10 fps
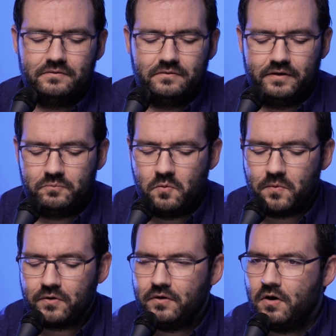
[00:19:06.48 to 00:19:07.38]
Like
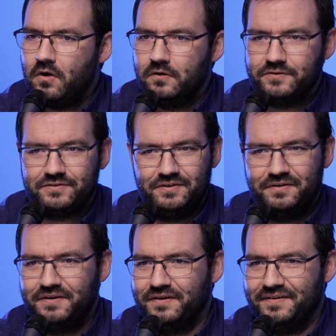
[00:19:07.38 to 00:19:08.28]
Memorial Hall is still
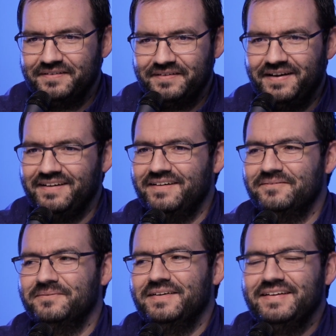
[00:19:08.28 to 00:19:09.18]
here,
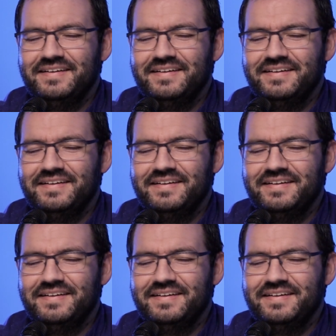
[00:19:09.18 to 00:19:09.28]
and